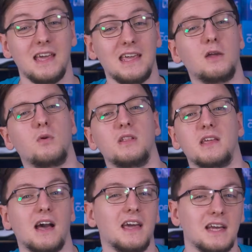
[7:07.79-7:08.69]

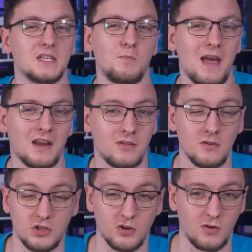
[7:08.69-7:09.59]
Equally, I expect
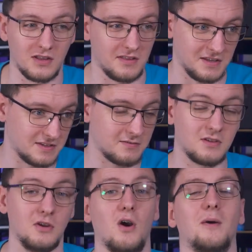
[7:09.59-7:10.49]
that during these
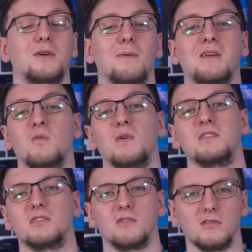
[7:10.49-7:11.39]
you know, upcoming
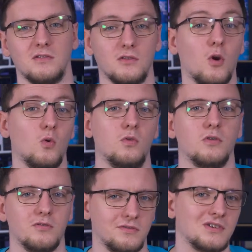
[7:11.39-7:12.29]
winter and
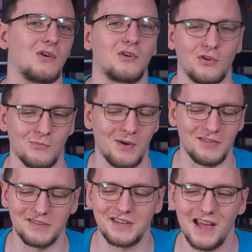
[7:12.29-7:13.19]
colder and darker
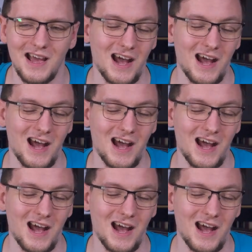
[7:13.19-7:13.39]
months,